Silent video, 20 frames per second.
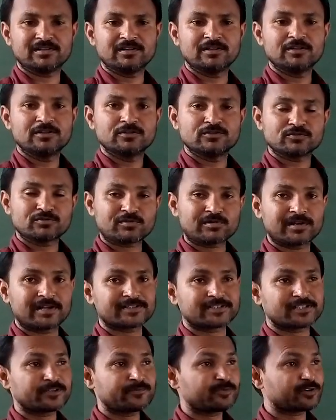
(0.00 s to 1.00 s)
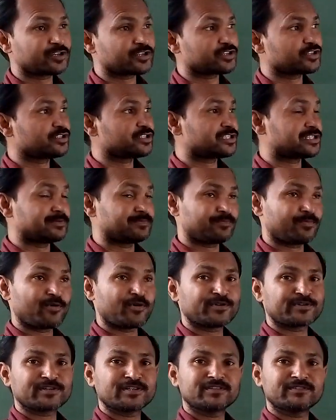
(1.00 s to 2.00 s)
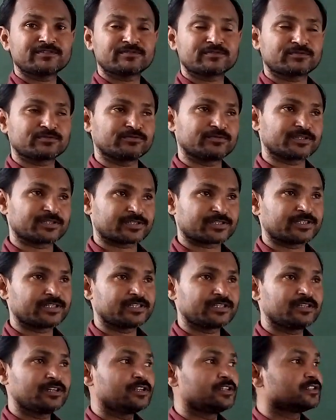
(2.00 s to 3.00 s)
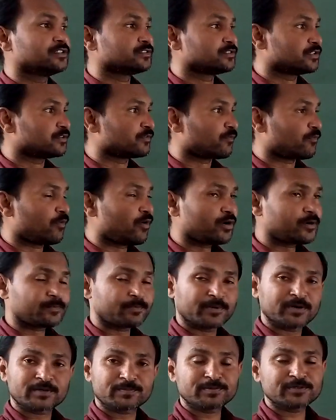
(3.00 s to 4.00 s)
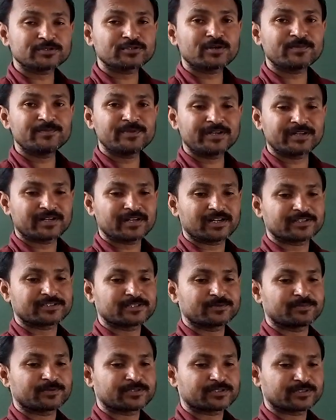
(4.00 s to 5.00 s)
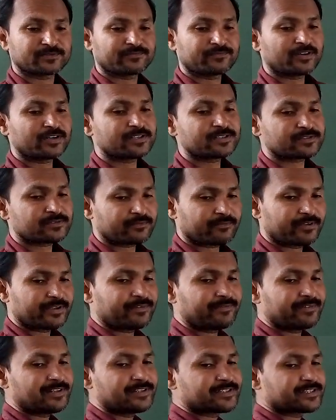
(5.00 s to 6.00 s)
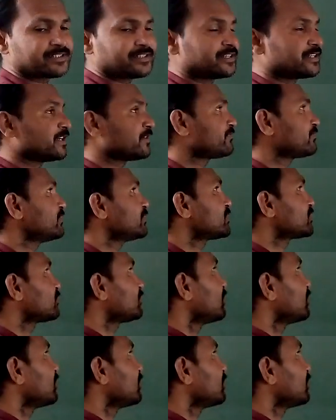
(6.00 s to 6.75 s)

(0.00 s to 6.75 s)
So classification is important to the study. And what purpose of that classification? First we will see the definition of